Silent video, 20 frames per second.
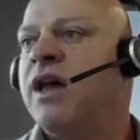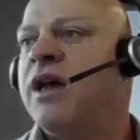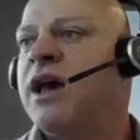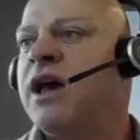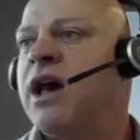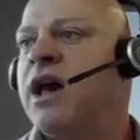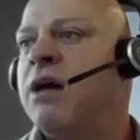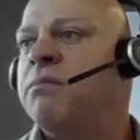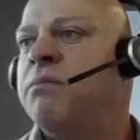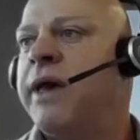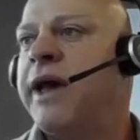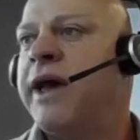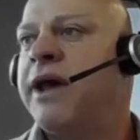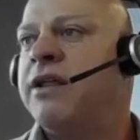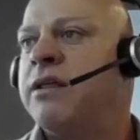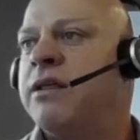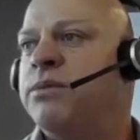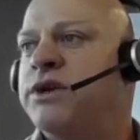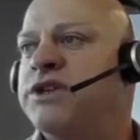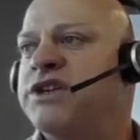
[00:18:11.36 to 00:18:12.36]
out of
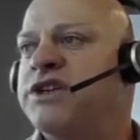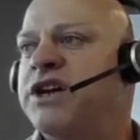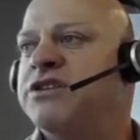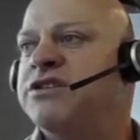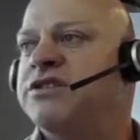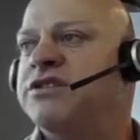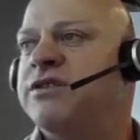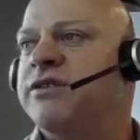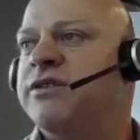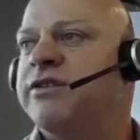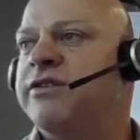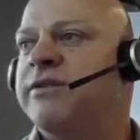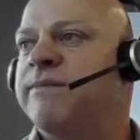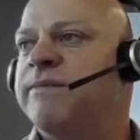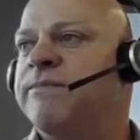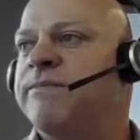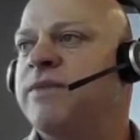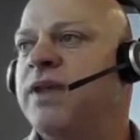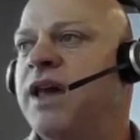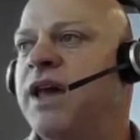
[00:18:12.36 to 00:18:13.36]
the projections.
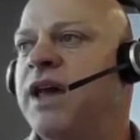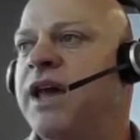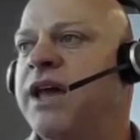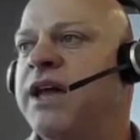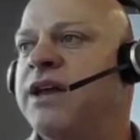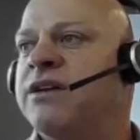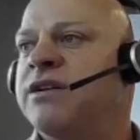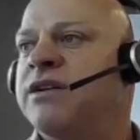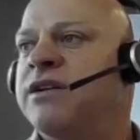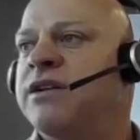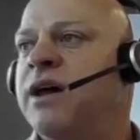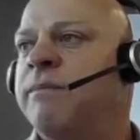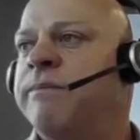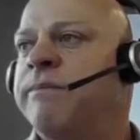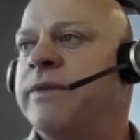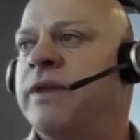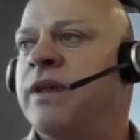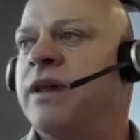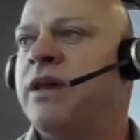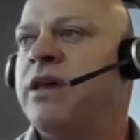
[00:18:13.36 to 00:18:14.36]
And
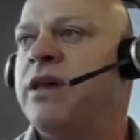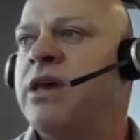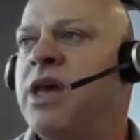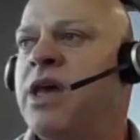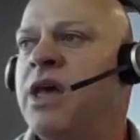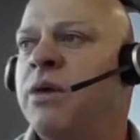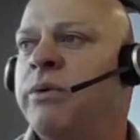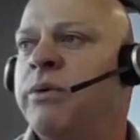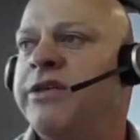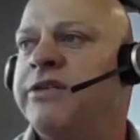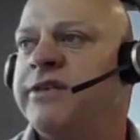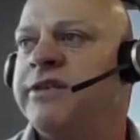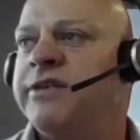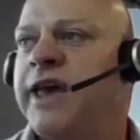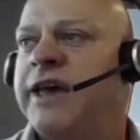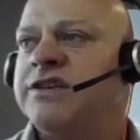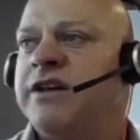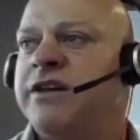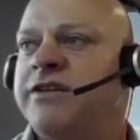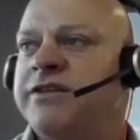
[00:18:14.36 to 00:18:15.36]
we
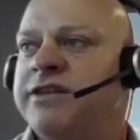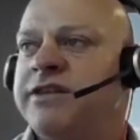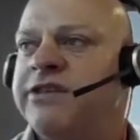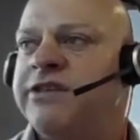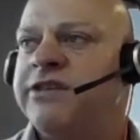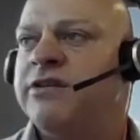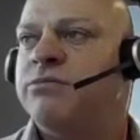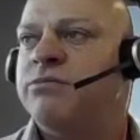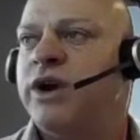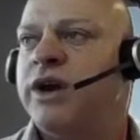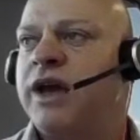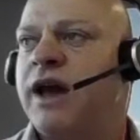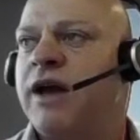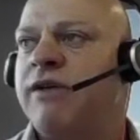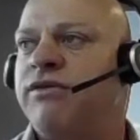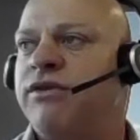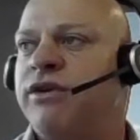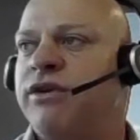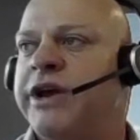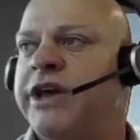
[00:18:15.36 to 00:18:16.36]
actually see some
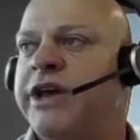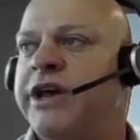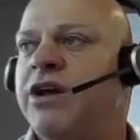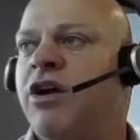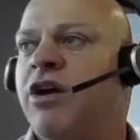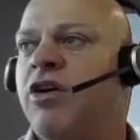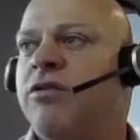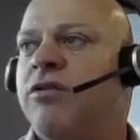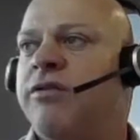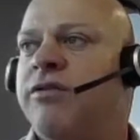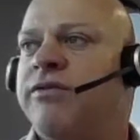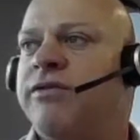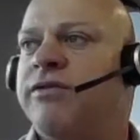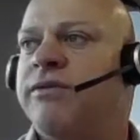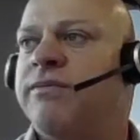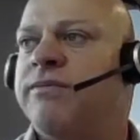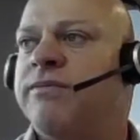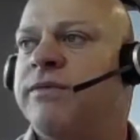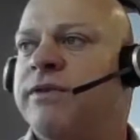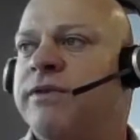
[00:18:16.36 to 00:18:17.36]
recovery of
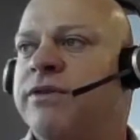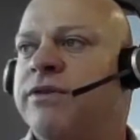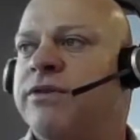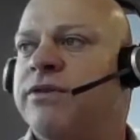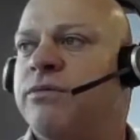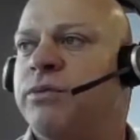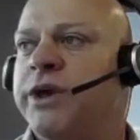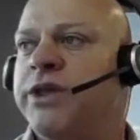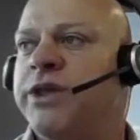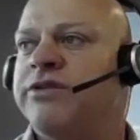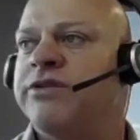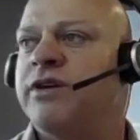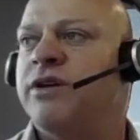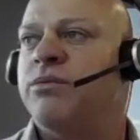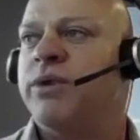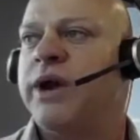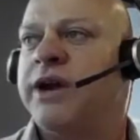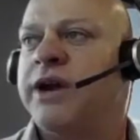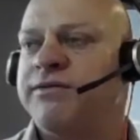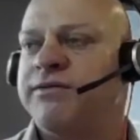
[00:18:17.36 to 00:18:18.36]
winter
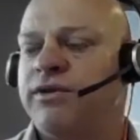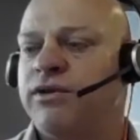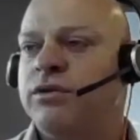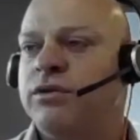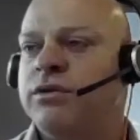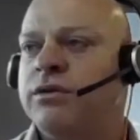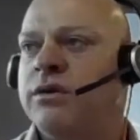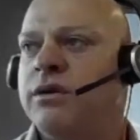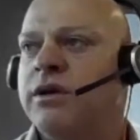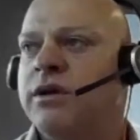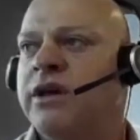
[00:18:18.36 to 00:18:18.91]
rainfall